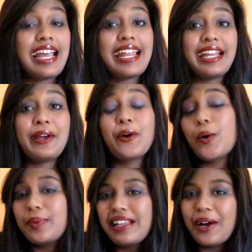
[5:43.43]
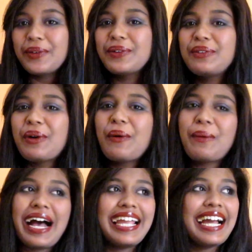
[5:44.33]
and I hope now you know
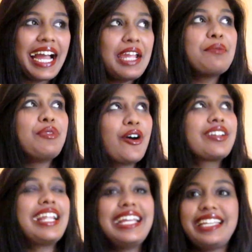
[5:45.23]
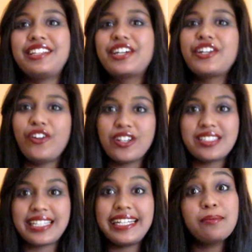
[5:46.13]
why I am not liking the
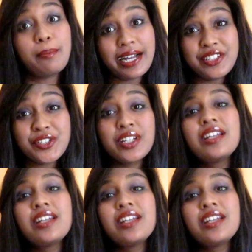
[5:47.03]
gloss side much.